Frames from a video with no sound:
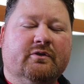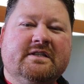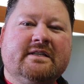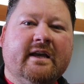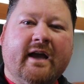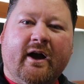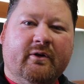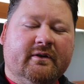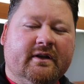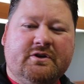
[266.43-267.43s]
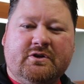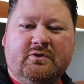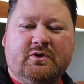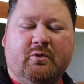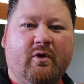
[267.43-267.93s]
seek out
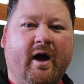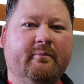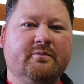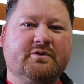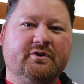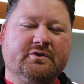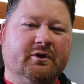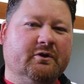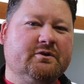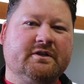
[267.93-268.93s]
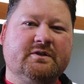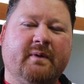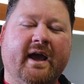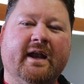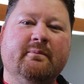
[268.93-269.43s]
issues or problems or solutions
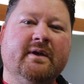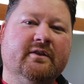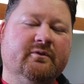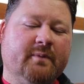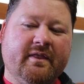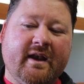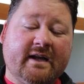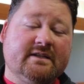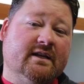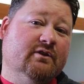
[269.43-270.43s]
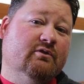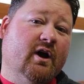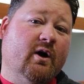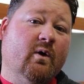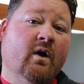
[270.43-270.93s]
by any means. But the next thing you
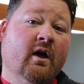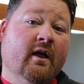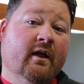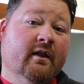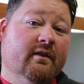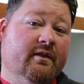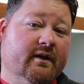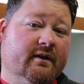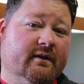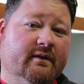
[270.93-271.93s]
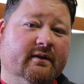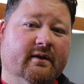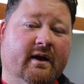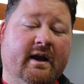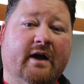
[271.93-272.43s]
know, the
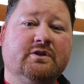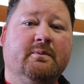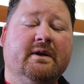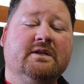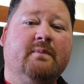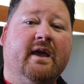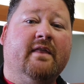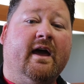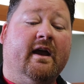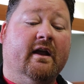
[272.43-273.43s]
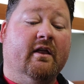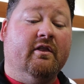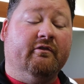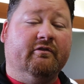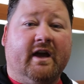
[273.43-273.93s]
announcement is made that
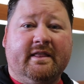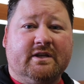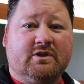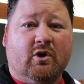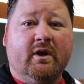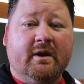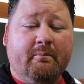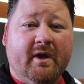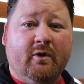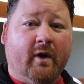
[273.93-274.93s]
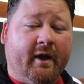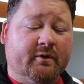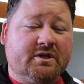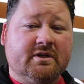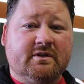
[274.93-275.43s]
the flight that's going to Midway,
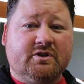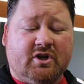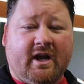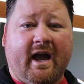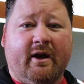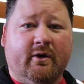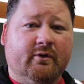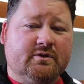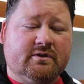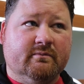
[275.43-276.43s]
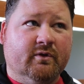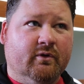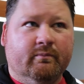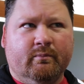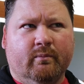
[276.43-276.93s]
which is
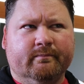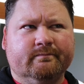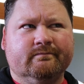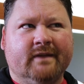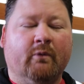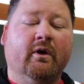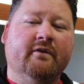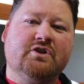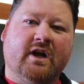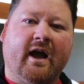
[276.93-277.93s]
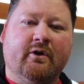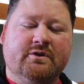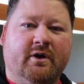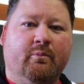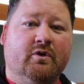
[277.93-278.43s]
one of
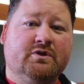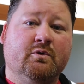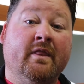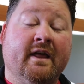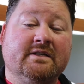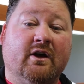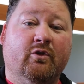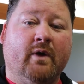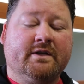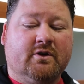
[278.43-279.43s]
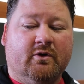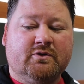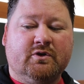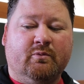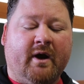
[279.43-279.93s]
Chicago's airports, the one that Southwest
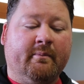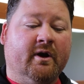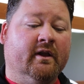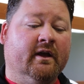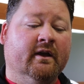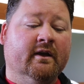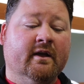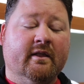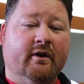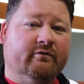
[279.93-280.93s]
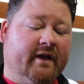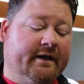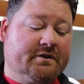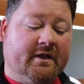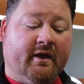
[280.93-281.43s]
goes to primarily, they don't
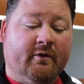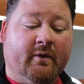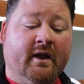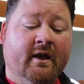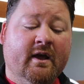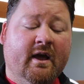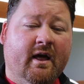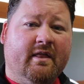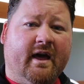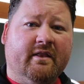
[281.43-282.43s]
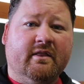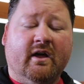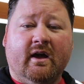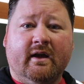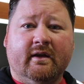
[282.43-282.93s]
fly to the other one, that
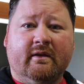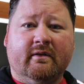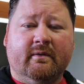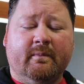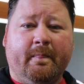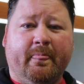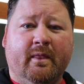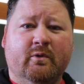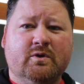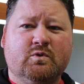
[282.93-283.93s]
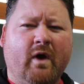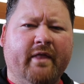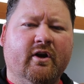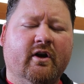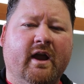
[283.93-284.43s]
there was
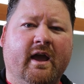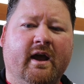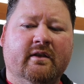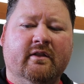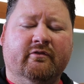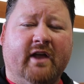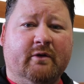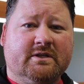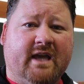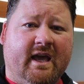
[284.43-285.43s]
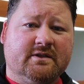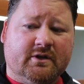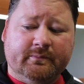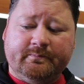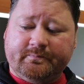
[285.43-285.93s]
weather and the flight was
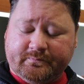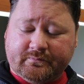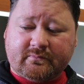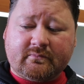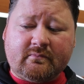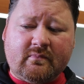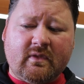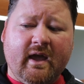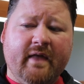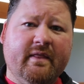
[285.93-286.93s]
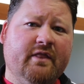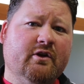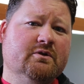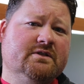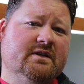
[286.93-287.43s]
canceled. And then
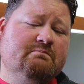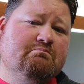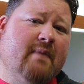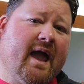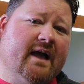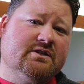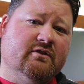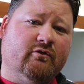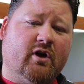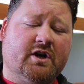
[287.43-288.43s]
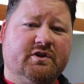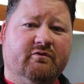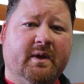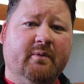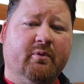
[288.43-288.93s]
there was this massive rush
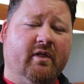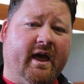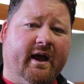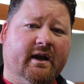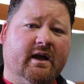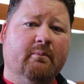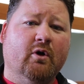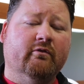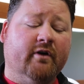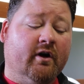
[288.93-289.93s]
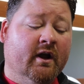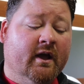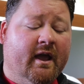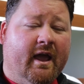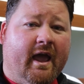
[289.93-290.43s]
of people that had come over,
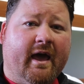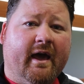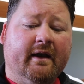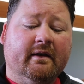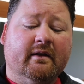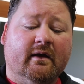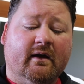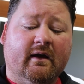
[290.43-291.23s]
and